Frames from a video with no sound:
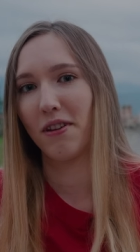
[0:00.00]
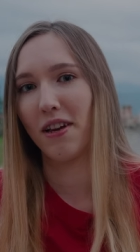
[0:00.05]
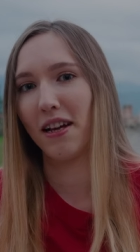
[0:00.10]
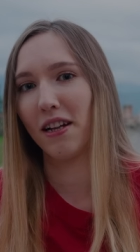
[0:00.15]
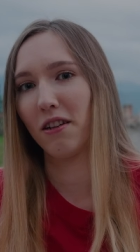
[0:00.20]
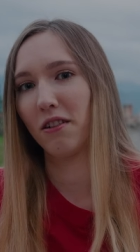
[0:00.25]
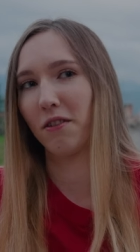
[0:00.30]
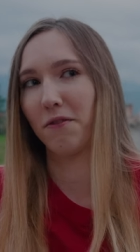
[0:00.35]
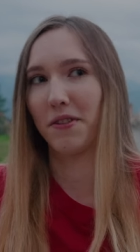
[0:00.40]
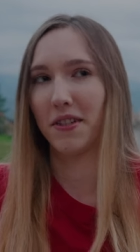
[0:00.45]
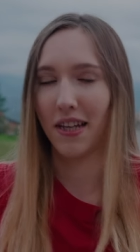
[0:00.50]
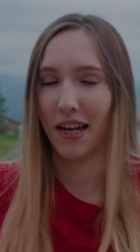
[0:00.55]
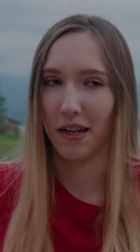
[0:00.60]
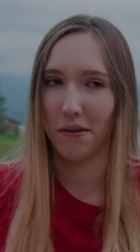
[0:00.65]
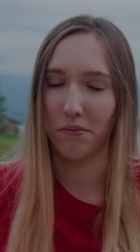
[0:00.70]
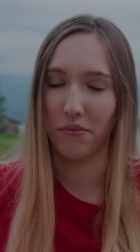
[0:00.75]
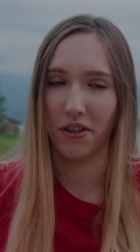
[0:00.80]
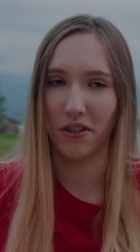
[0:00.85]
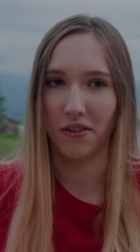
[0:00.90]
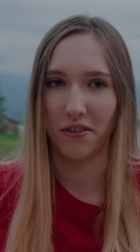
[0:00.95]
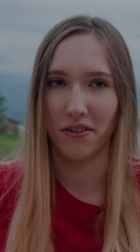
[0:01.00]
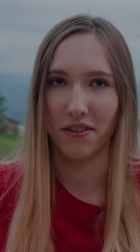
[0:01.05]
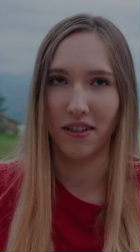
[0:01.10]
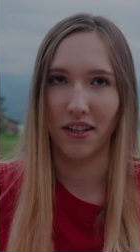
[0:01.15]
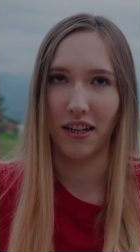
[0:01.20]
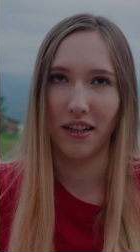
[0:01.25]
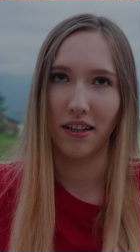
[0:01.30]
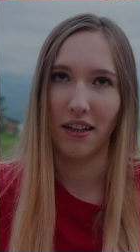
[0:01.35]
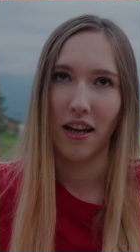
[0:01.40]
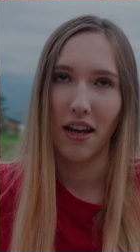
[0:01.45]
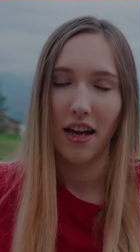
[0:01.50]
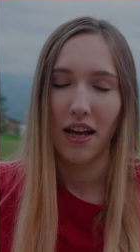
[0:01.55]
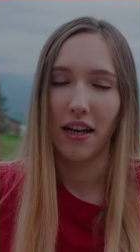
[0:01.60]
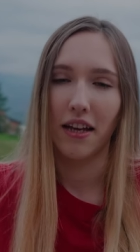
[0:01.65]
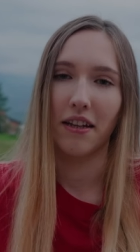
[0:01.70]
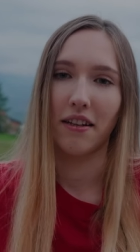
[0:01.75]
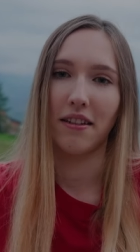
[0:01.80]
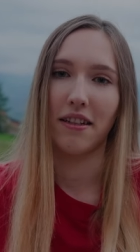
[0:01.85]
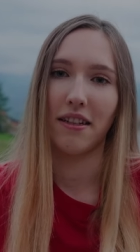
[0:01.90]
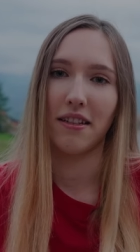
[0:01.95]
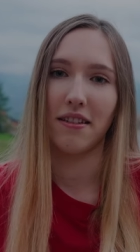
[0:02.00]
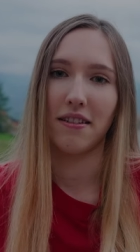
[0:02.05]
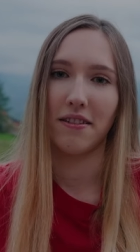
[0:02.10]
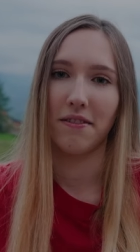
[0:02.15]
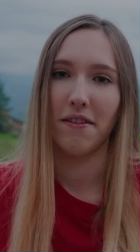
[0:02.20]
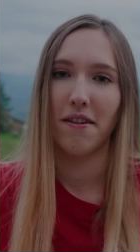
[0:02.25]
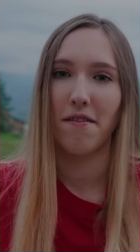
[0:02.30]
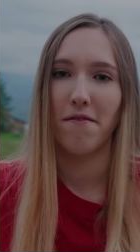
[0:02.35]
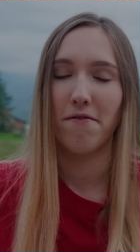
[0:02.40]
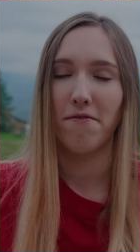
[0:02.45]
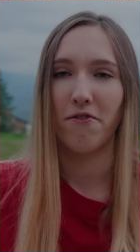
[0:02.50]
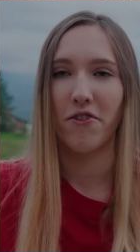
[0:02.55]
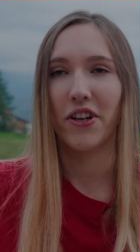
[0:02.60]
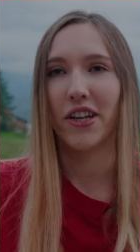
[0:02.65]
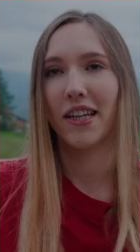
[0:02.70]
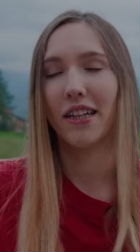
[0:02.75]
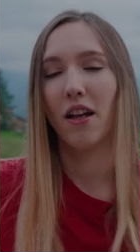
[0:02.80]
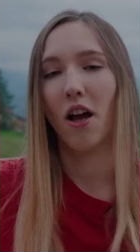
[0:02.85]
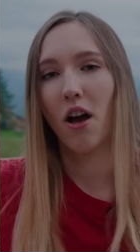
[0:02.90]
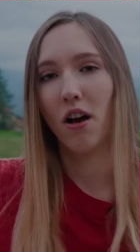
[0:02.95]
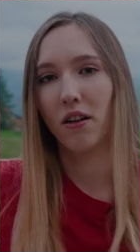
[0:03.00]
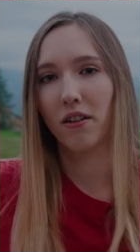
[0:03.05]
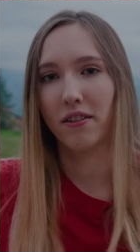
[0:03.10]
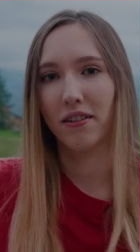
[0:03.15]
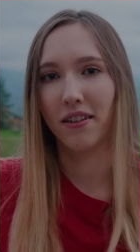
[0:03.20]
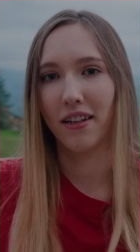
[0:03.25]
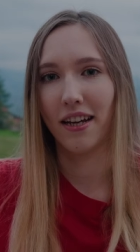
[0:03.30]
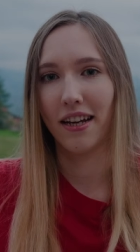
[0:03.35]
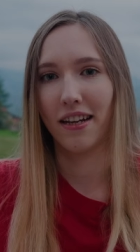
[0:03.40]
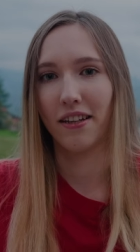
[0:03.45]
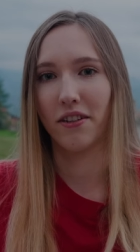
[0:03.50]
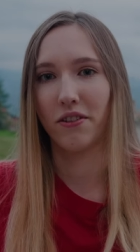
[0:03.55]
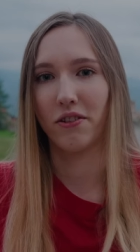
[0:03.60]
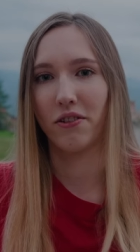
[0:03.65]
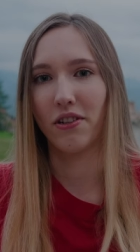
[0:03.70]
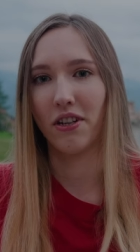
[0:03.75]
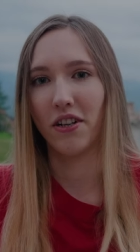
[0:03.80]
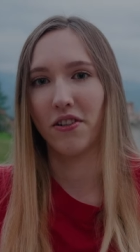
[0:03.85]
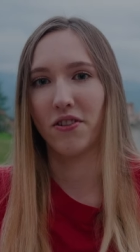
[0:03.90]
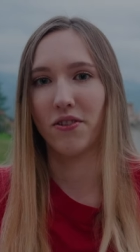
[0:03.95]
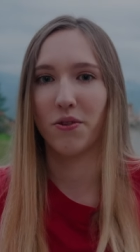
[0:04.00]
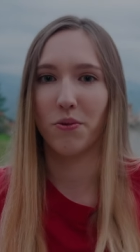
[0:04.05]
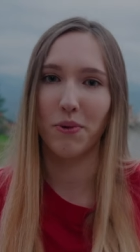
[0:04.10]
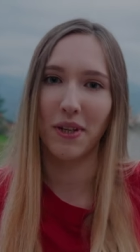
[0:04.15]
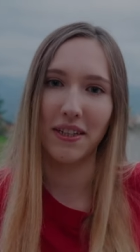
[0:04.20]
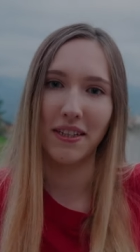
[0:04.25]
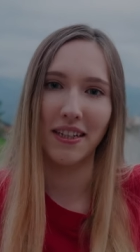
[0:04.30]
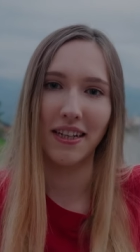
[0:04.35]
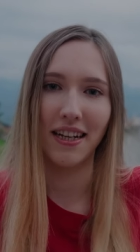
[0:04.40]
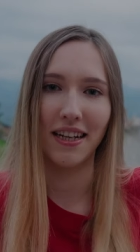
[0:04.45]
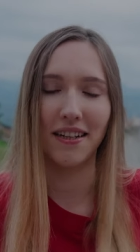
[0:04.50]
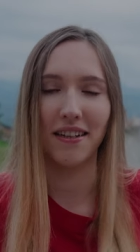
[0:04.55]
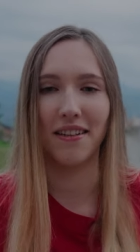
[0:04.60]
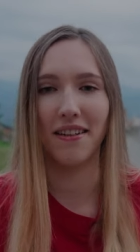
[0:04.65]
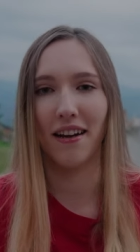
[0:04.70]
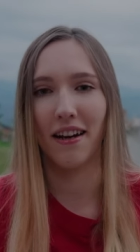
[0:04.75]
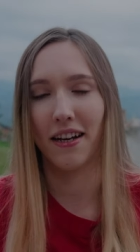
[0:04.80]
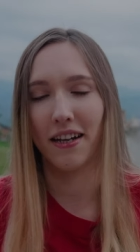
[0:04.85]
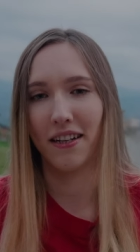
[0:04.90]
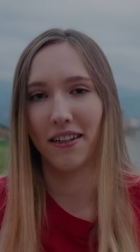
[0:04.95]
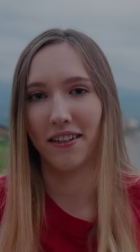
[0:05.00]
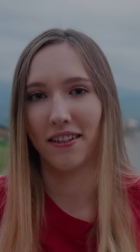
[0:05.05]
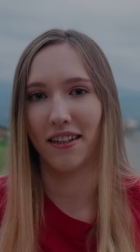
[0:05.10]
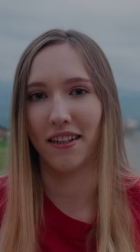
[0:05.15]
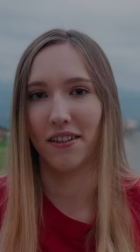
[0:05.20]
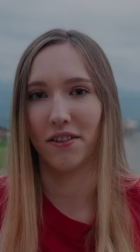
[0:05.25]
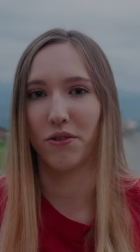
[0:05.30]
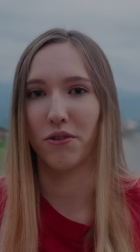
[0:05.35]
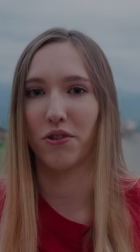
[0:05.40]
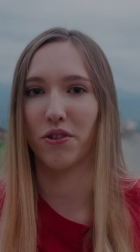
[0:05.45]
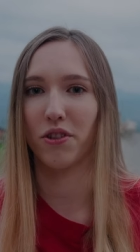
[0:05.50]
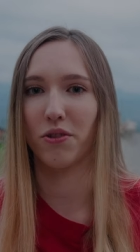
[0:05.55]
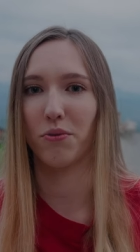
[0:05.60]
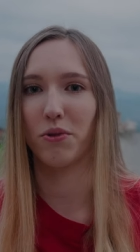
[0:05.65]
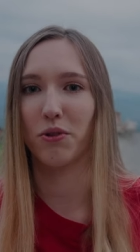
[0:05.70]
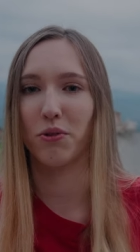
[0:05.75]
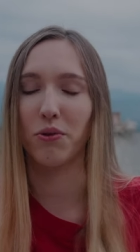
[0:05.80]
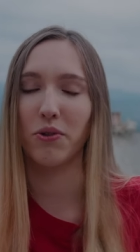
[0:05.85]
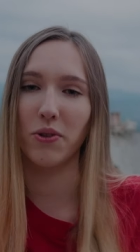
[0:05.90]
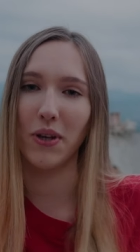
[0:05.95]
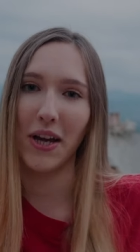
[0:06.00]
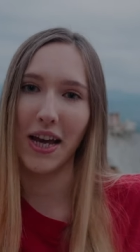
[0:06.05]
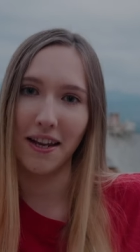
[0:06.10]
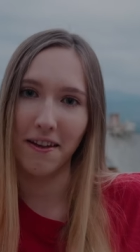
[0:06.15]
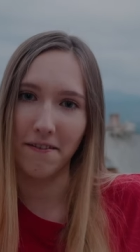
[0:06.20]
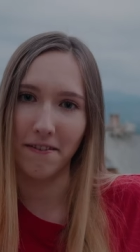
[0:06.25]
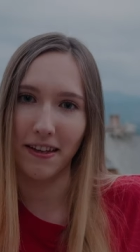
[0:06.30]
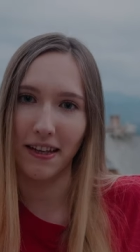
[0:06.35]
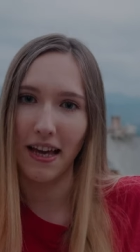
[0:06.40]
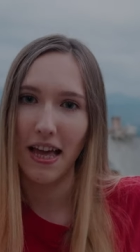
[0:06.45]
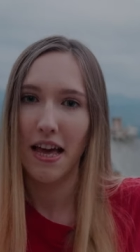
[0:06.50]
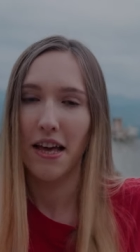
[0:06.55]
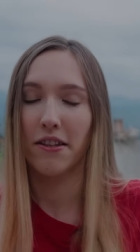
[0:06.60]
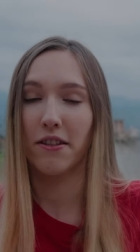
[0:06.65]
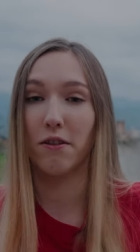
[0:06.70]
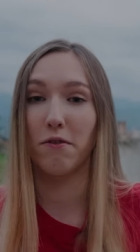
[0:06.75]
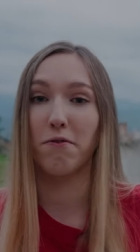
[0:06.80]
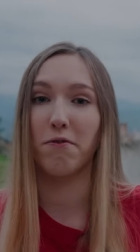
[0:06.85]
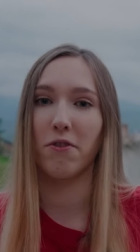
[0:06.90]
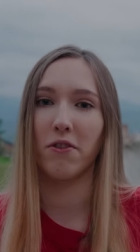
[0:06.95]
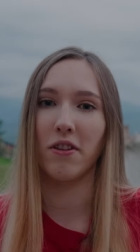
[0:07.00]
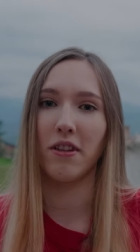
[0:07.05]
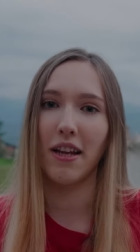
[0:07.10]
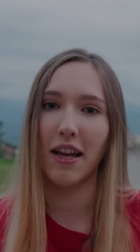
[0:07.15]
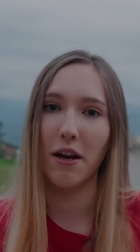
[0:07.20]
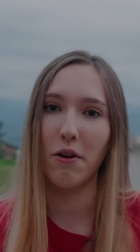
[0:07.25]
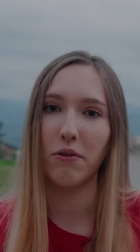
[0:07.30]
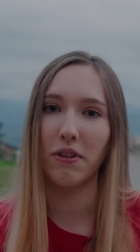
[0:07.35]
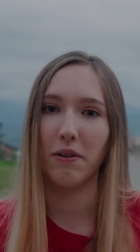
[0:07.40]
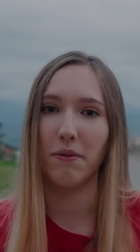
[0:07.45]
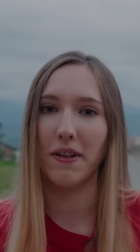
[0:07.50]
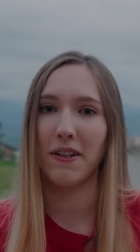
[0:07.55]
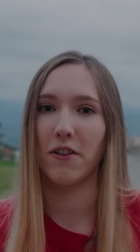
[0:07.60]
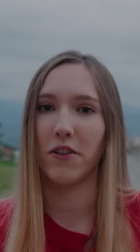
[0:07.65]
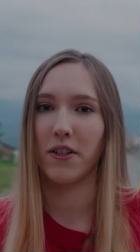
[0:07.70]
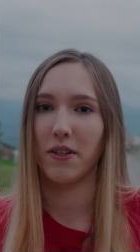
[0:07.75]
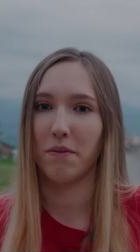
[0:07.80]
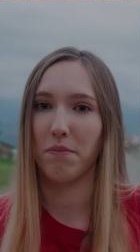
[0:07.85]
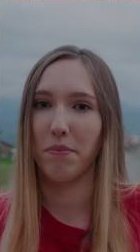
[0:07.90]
a lot of sun, because then it gets freaking hot and you are sweaty and tired and you don't want to do anything. So for now the weather is